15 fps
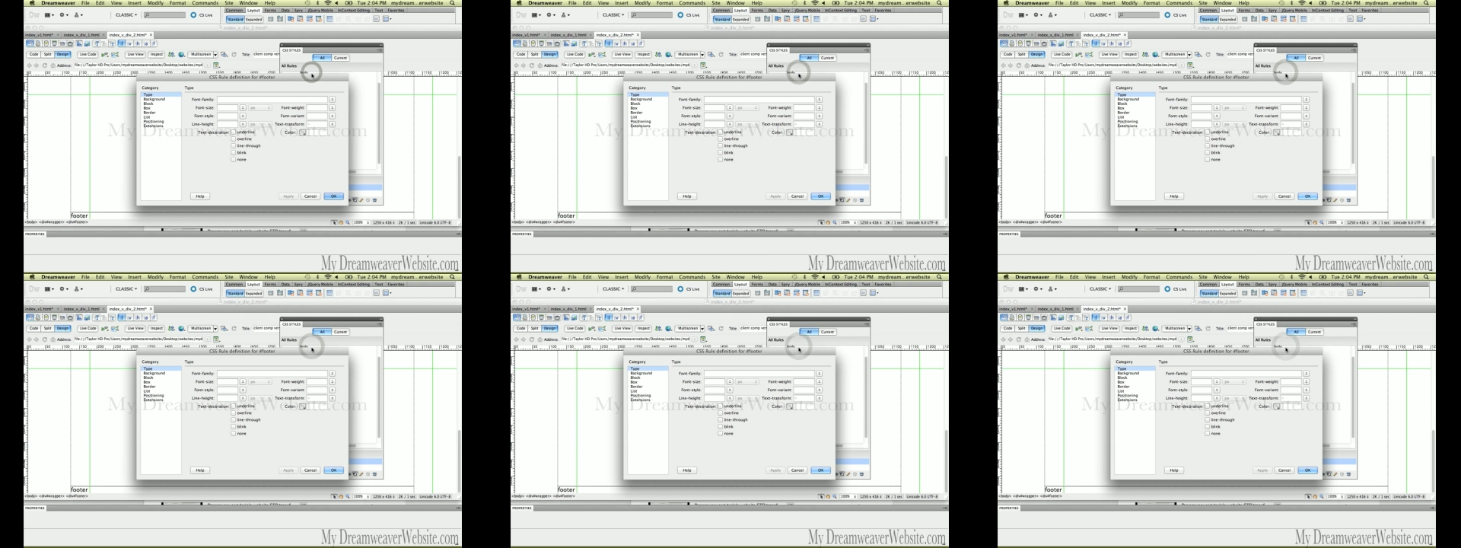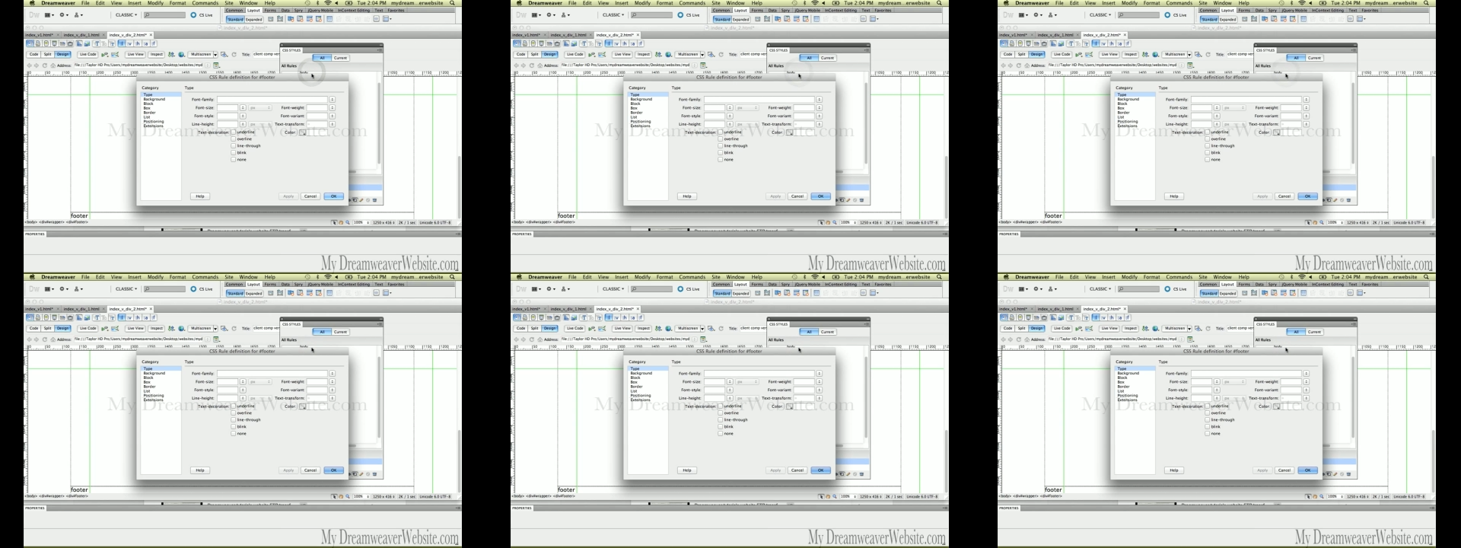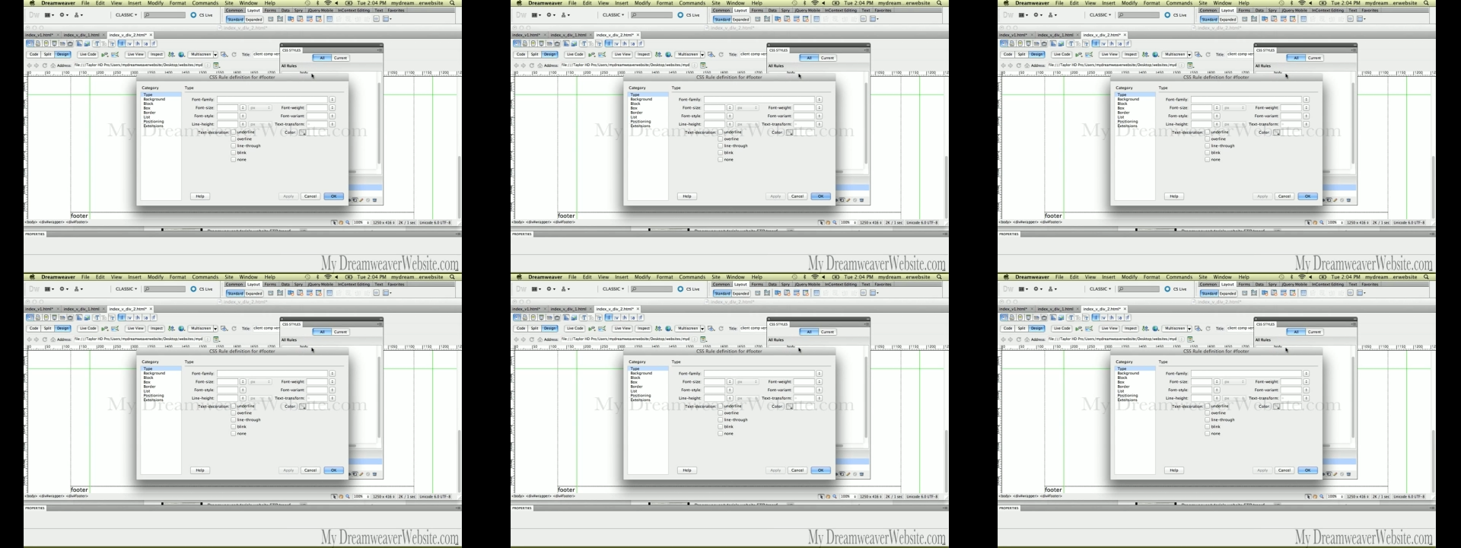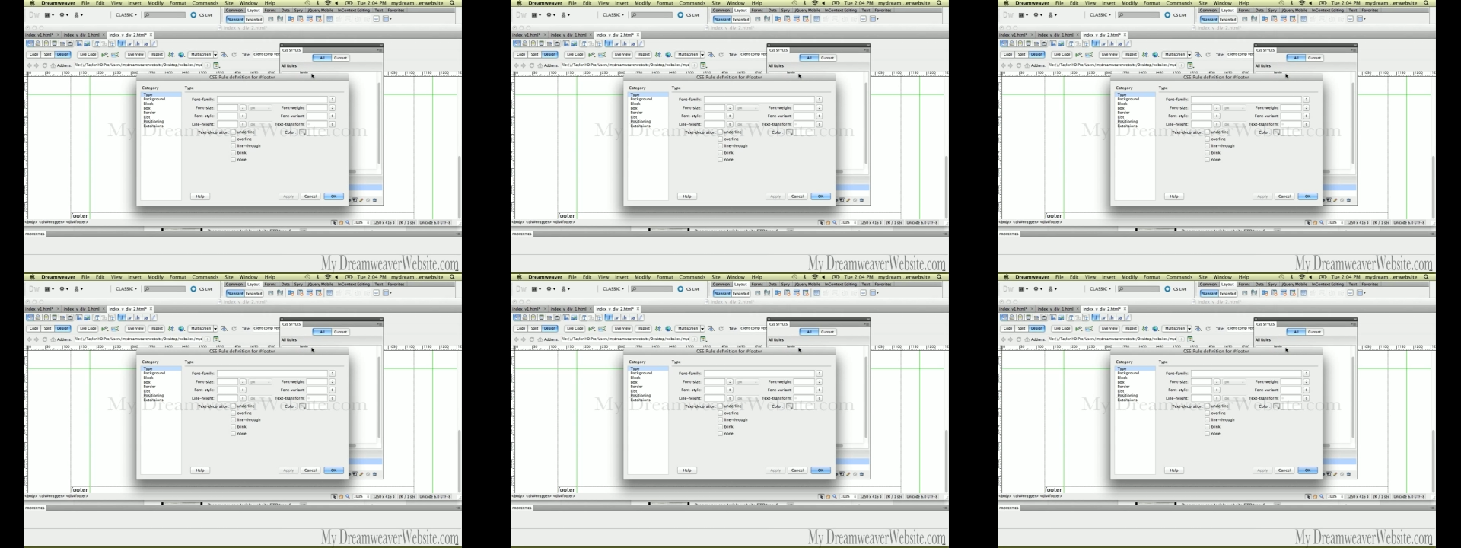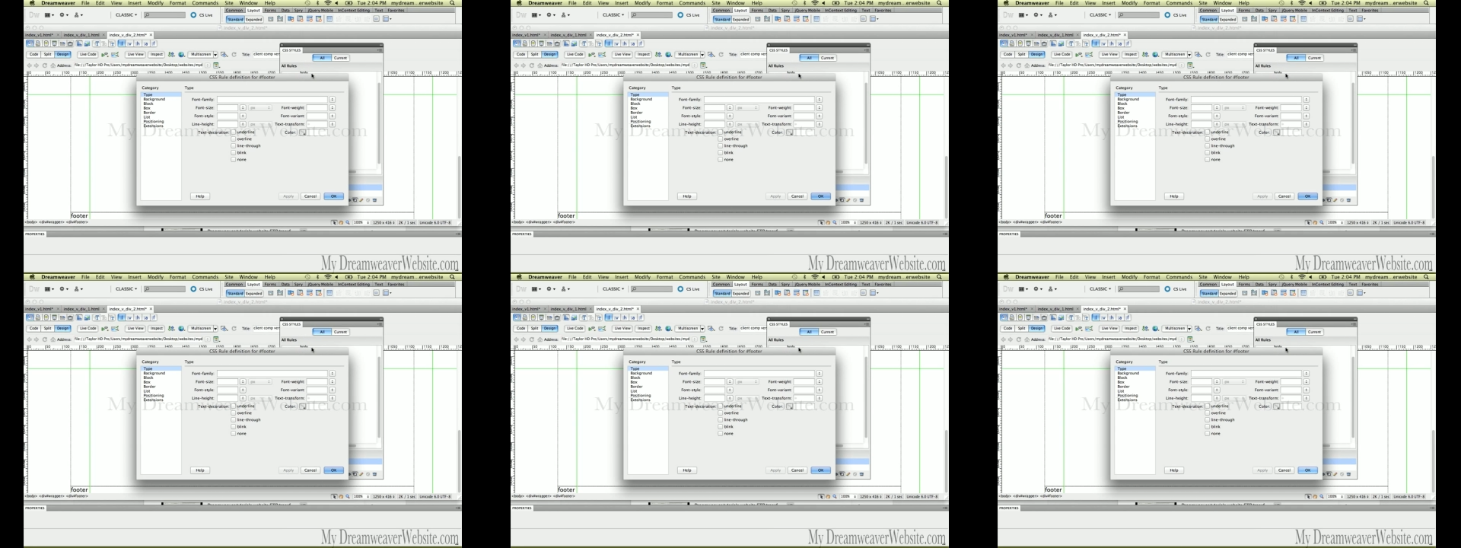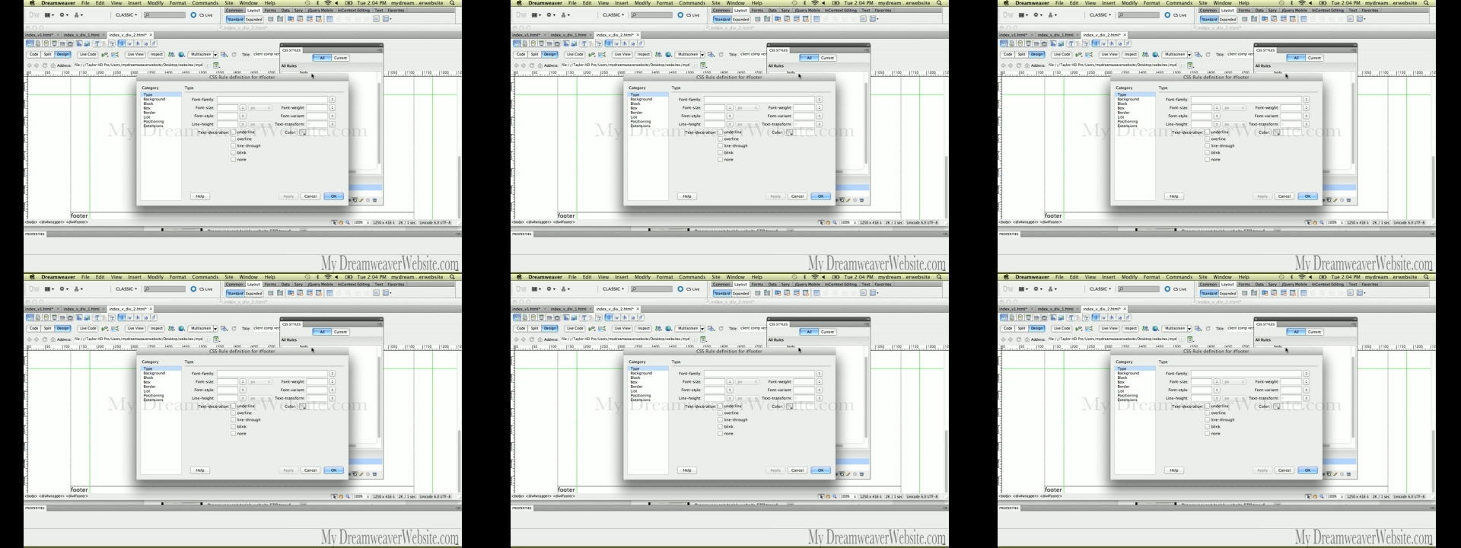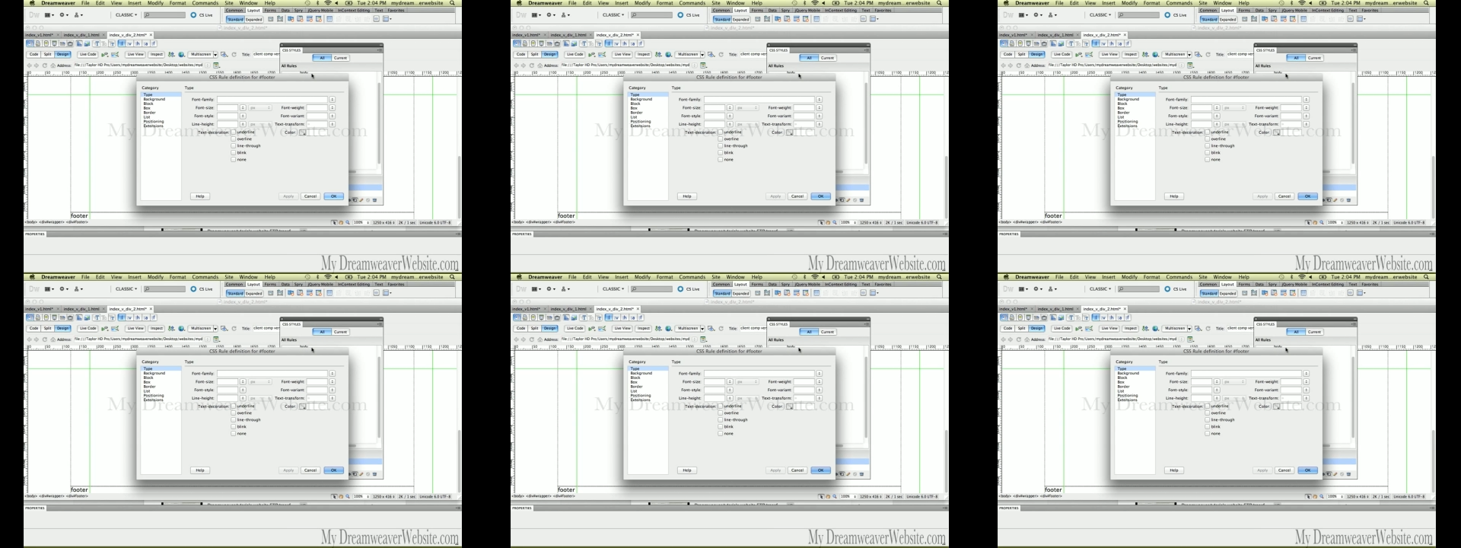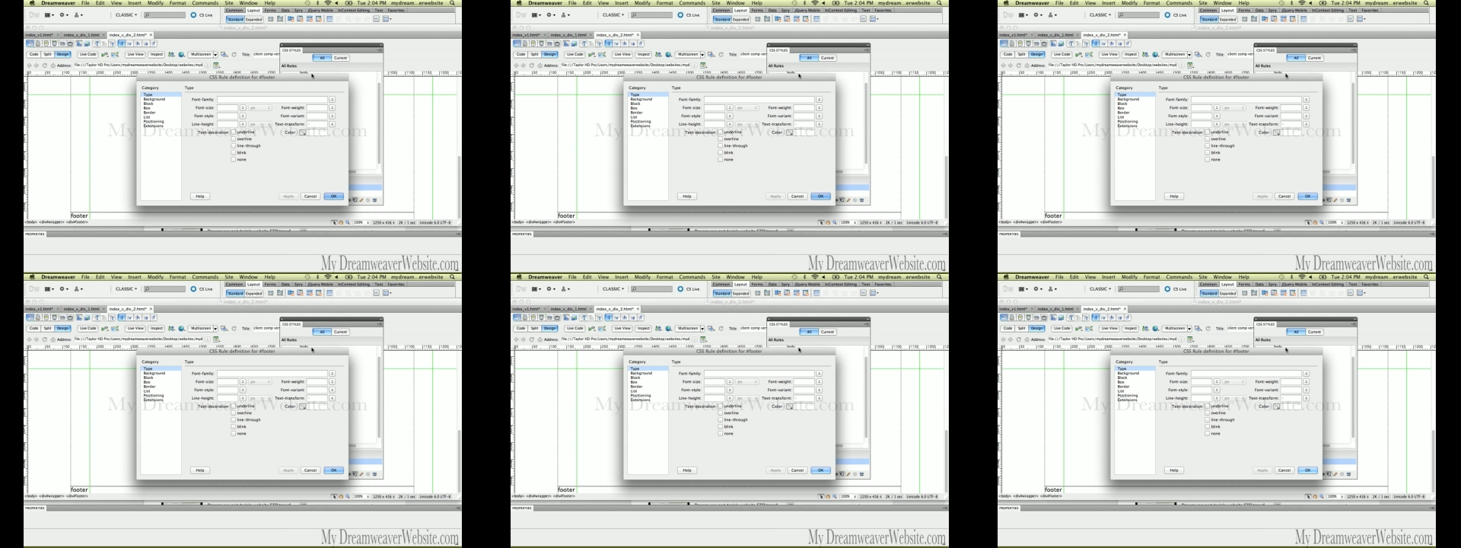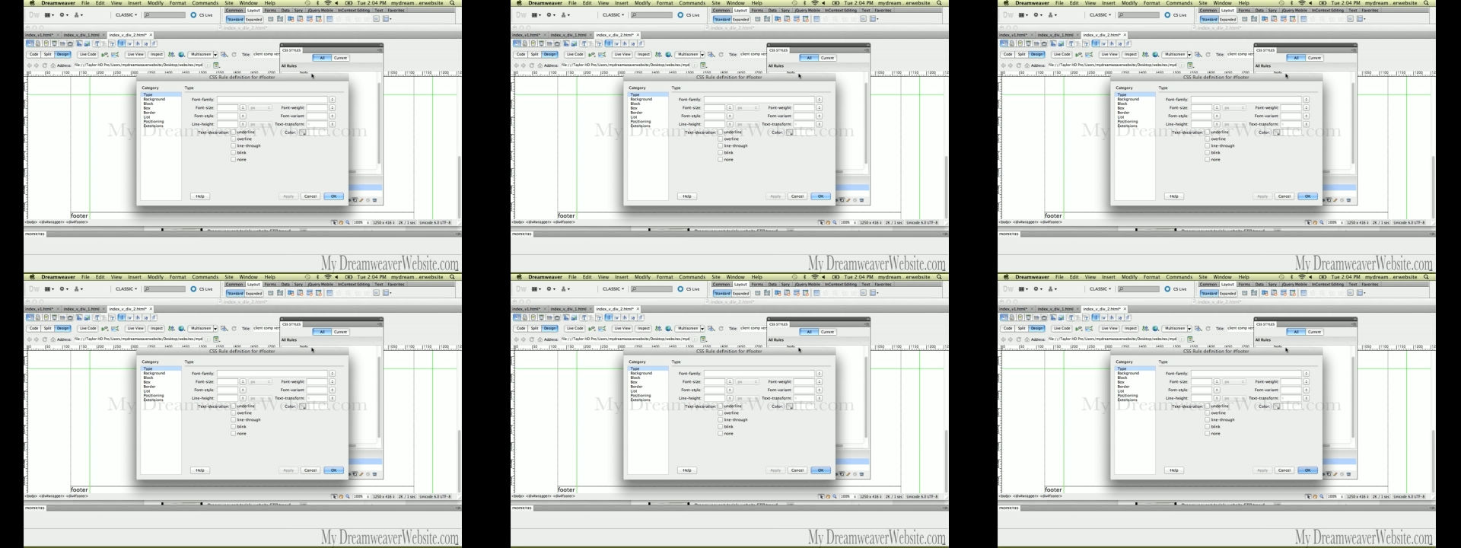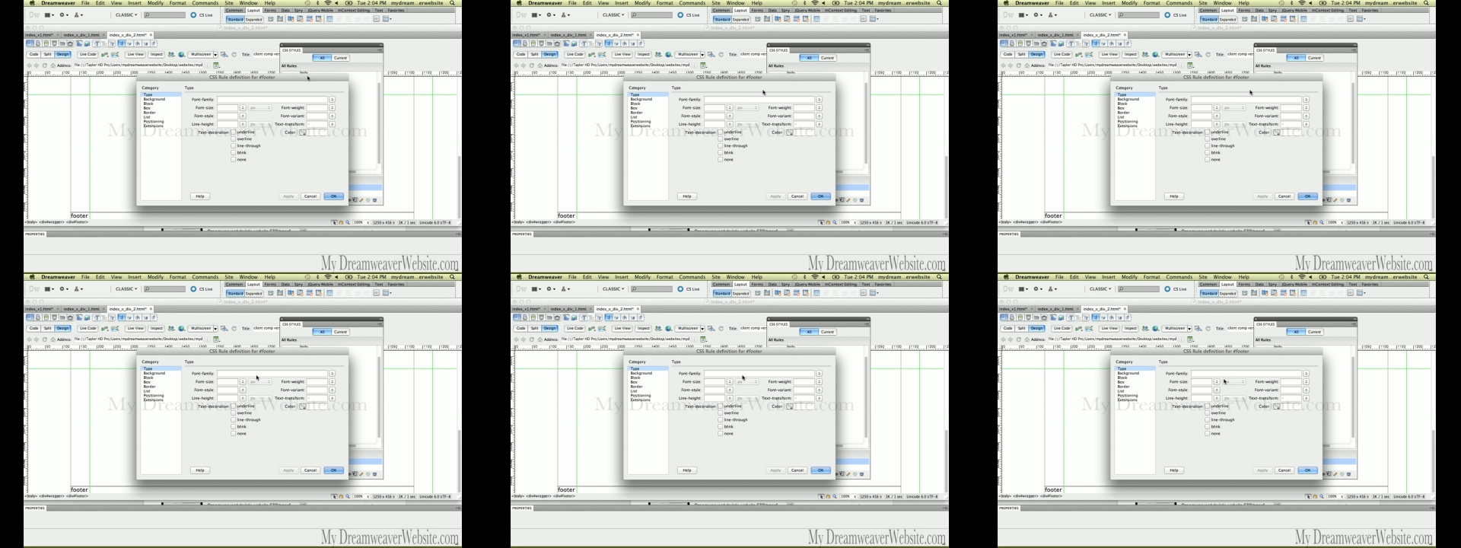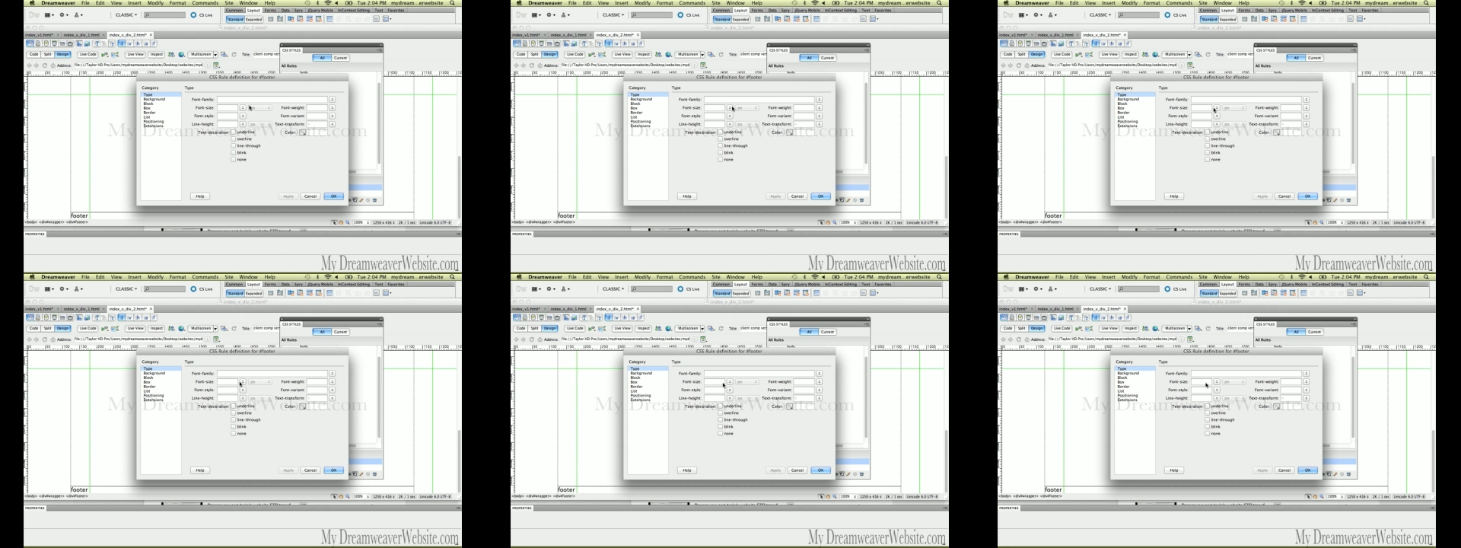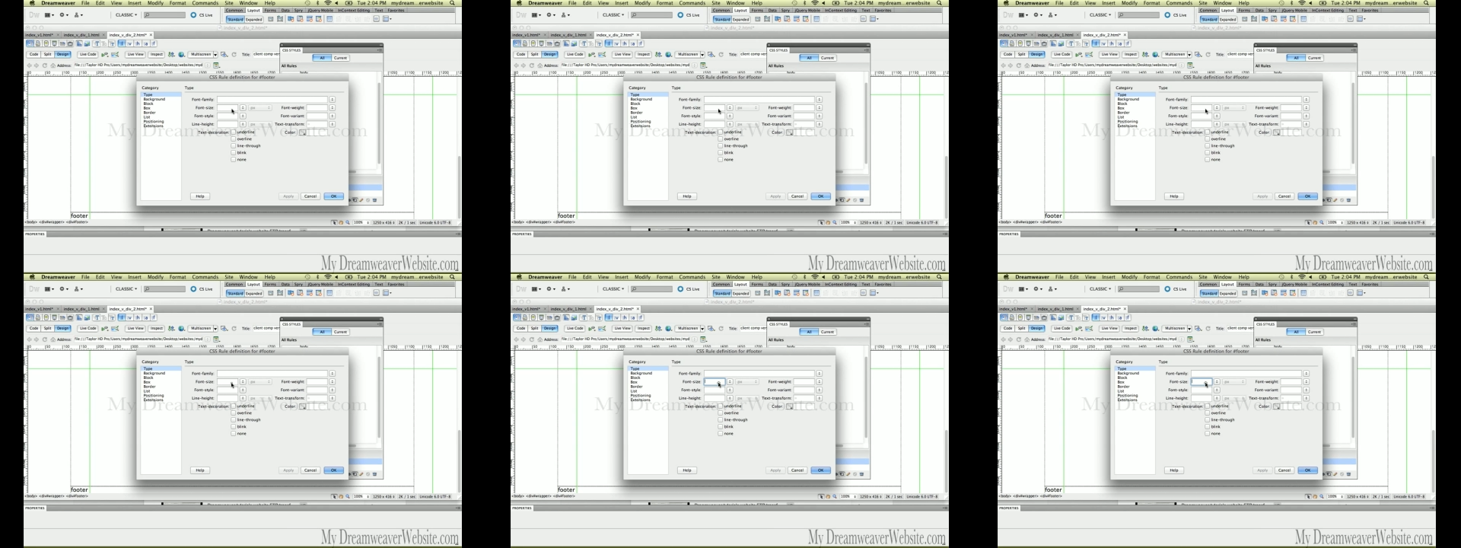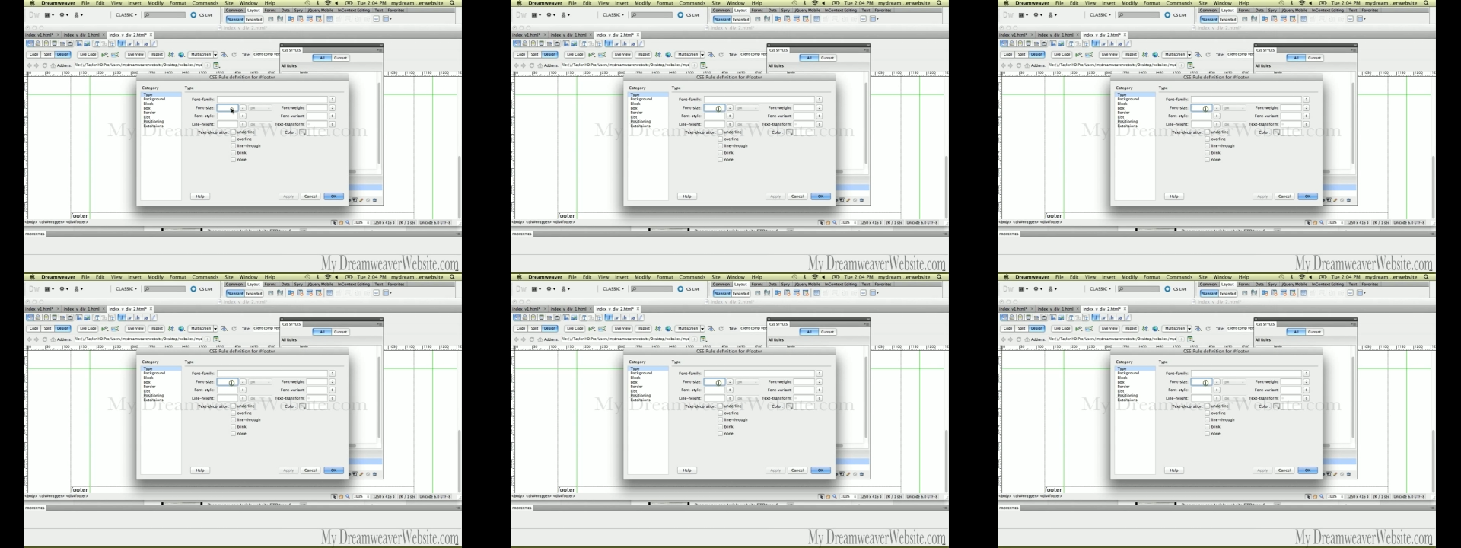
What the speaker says: Nobody's mouth can be seen.